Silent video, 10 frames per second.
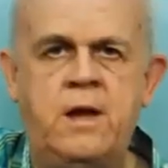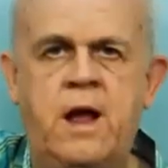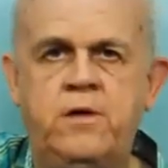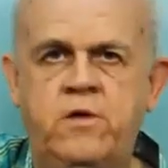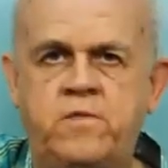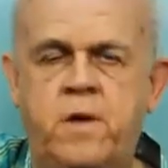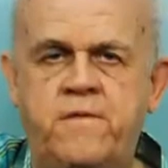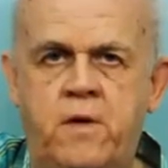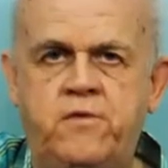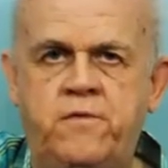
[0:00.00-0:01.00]
And I use my
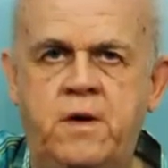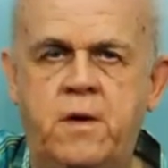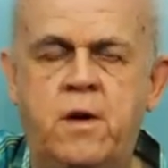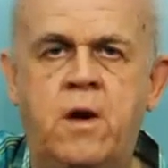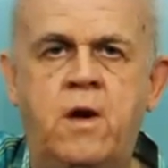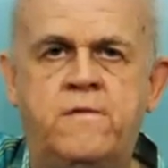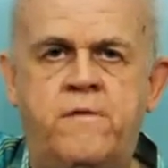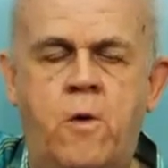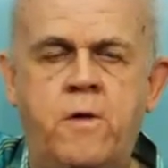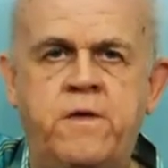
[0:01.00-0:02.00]
1st finger,
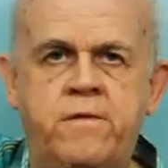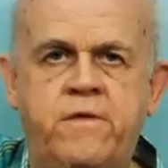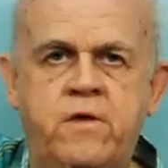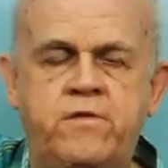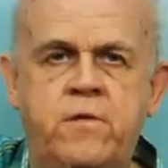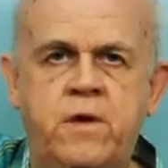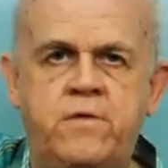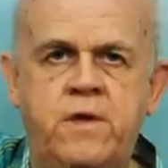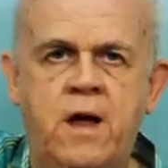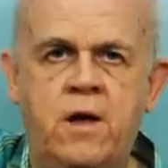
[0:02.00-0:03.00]
4th and 5th
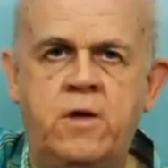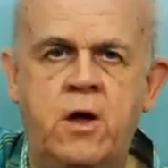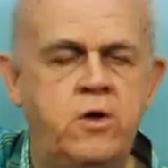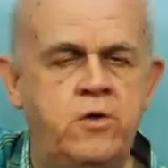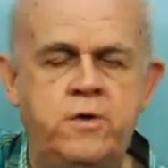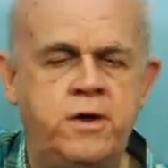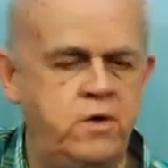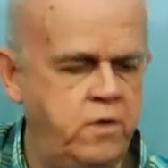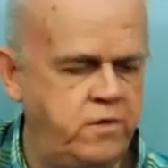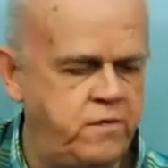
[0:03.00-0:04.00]
strings down. You
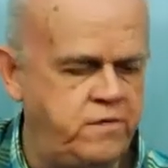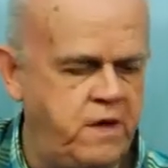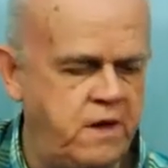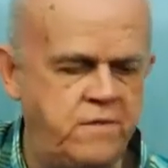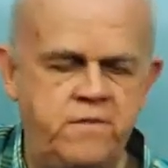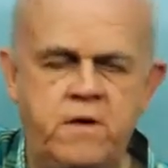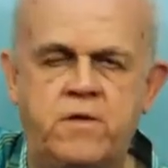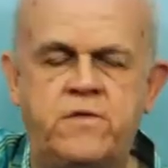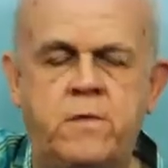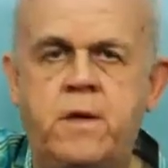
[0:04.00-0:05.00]
can use your 2nd
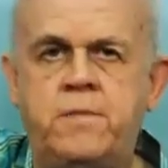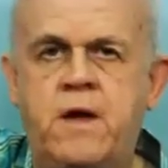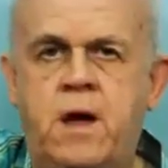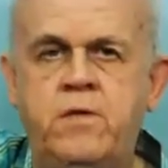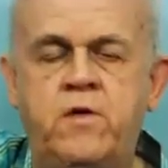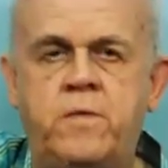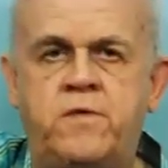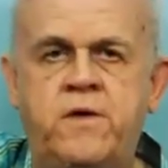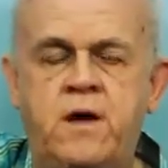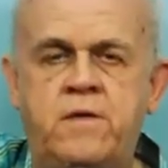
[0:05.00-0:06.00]
finger. Sometimes I use my
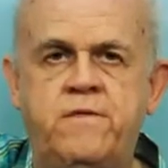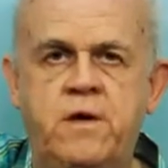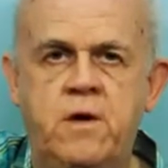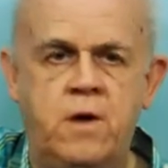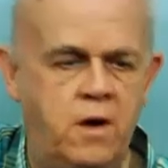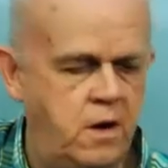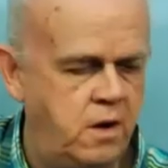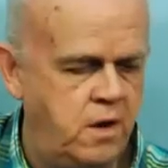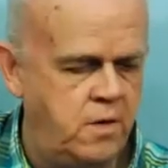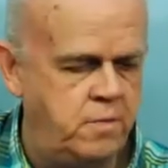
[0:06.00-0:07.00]
2nd finger.
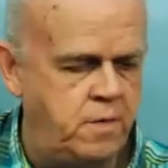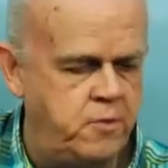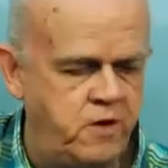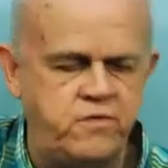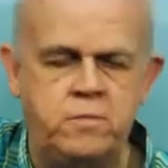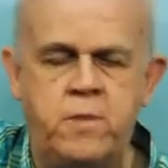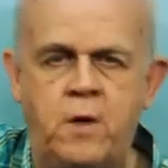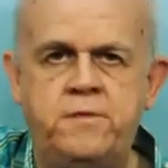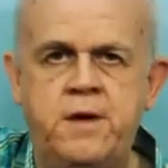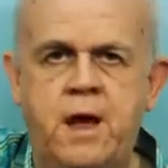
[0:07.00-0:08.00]
But press them
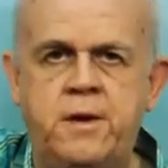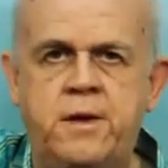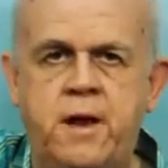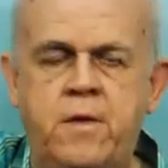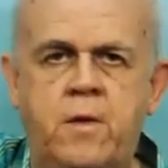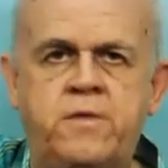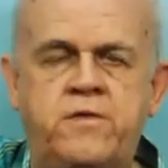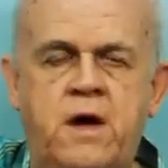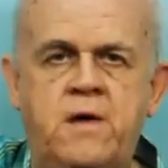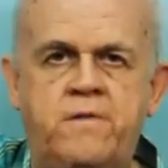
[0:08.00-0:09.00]
both down together on the
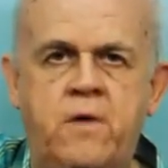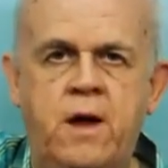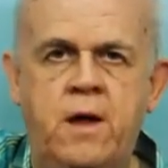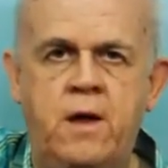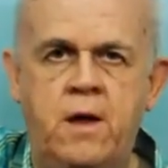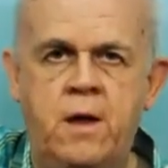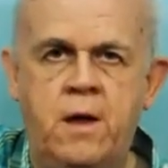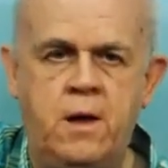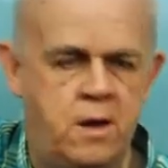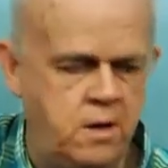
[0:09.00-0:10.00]
2nd fret.
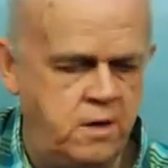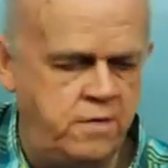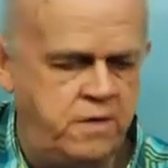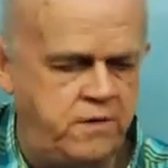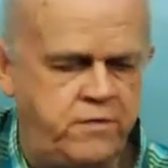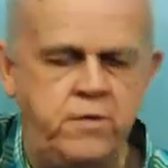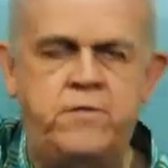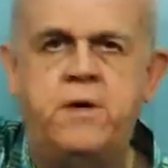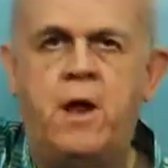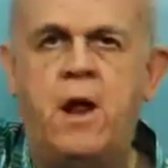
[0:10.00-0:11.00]
These 2
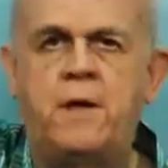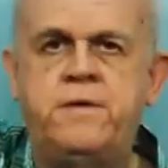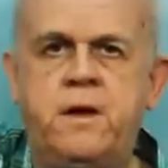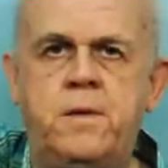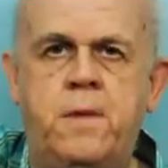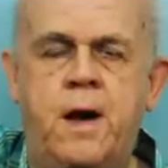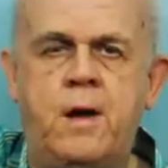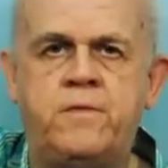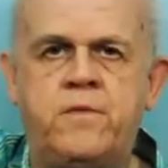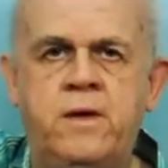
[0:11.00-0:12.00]
still locked in the
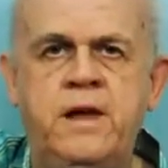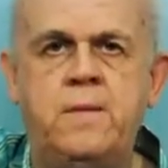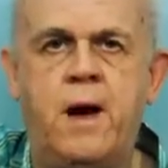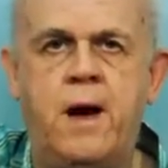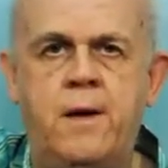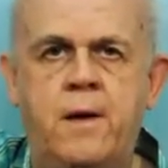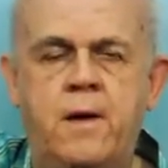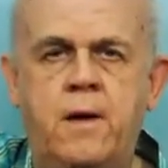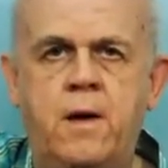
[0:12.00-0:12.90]
bottom, so E minor.